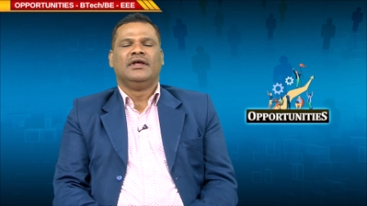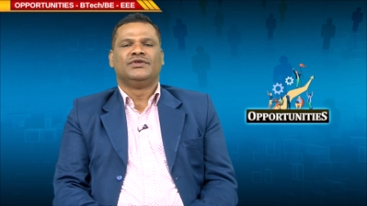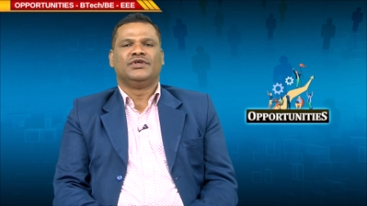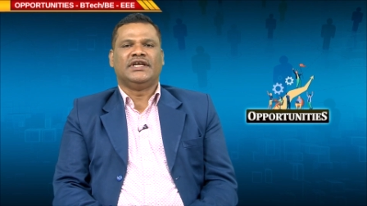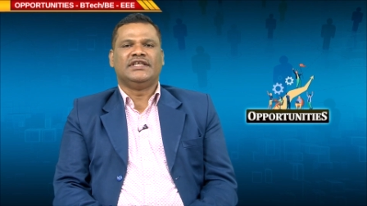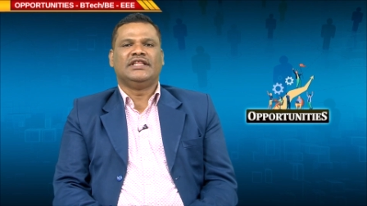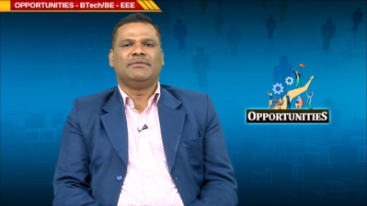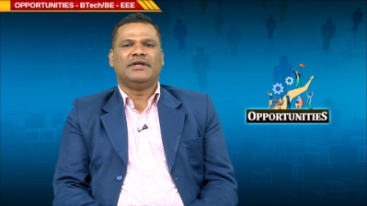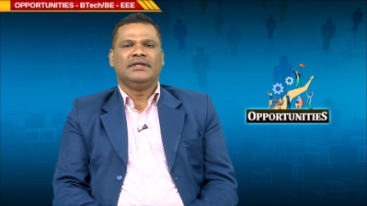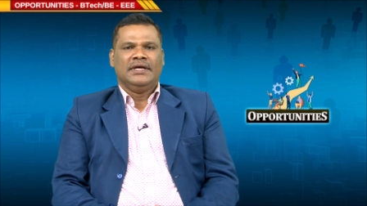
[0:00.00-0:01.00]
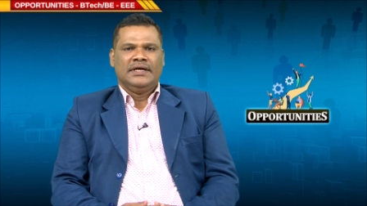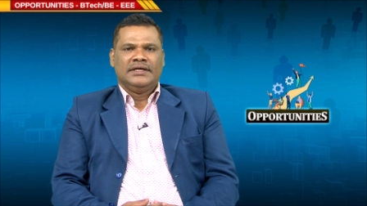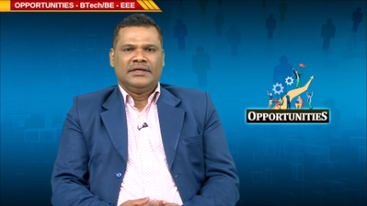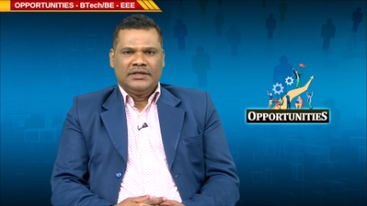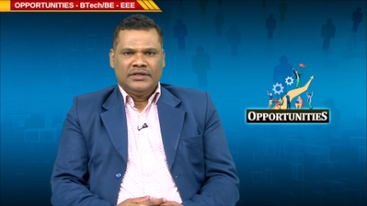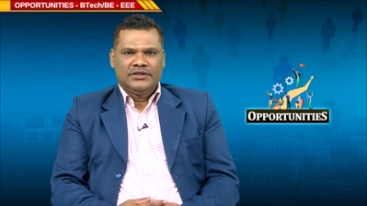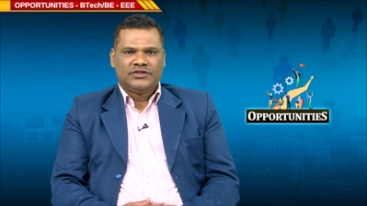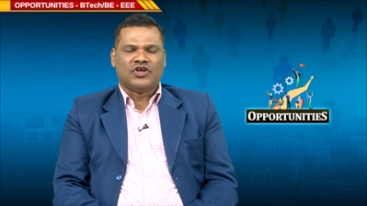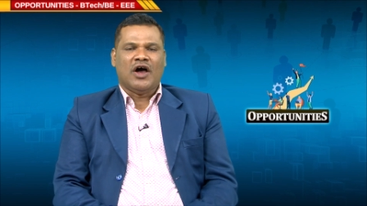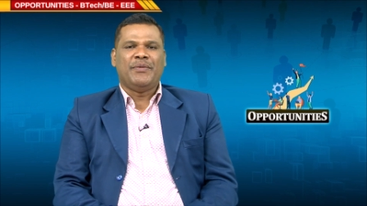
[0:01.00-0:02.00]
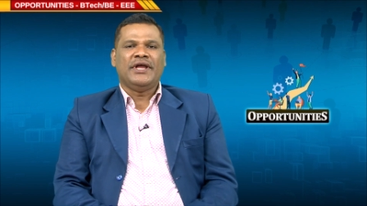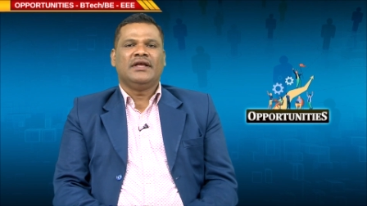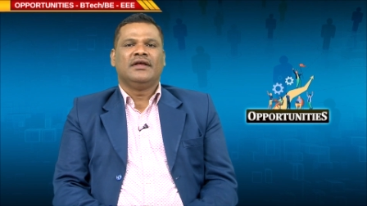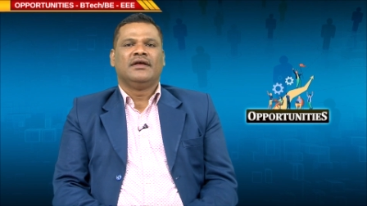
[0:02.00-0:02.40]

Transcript: So, that is nothing but stopping